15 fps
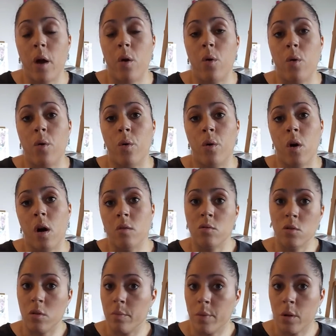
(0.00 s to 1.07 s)
or I'll
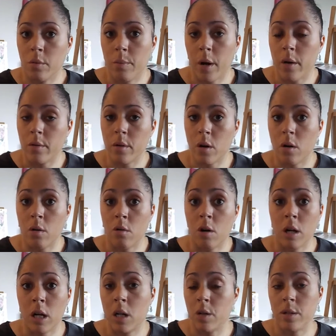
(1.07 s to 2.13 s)
do a blog post, or I'll
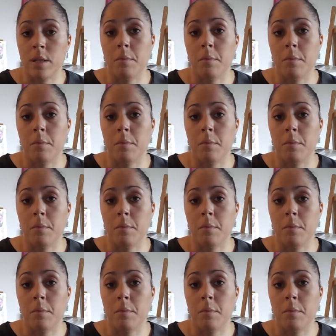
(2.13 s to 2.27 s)
include